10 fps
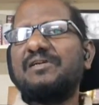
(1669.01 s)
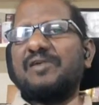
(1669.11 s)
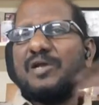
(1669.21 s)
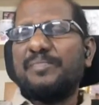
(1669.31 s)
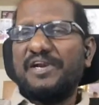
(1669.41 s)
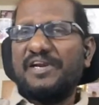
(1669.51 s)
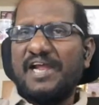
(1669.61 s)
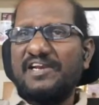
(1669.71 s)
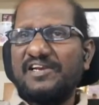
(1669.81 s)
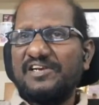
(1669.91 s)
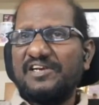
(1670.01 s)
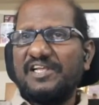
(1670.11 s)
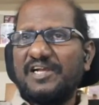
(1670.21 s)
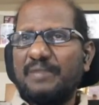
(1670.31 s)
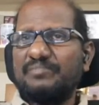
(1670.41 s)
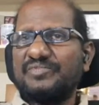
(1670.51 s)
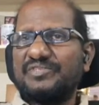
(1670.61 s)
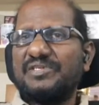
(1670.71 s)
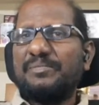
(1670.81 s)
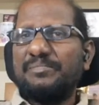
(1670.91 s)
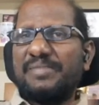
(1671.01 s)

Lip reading: corporate identity comes